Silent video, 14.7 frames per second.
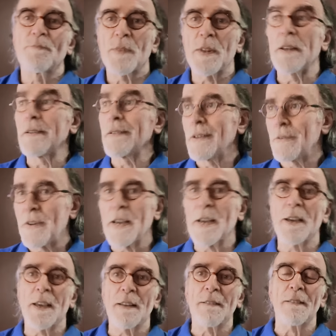You know, if I
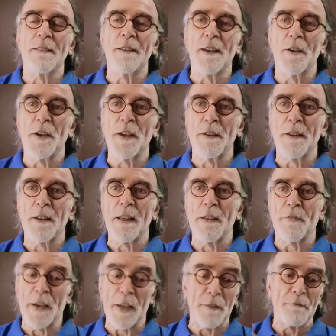could go,
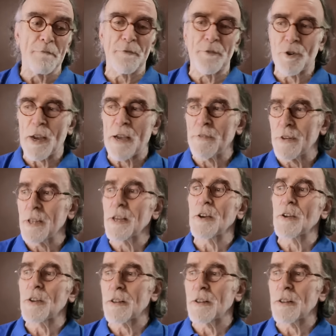if I could travel and go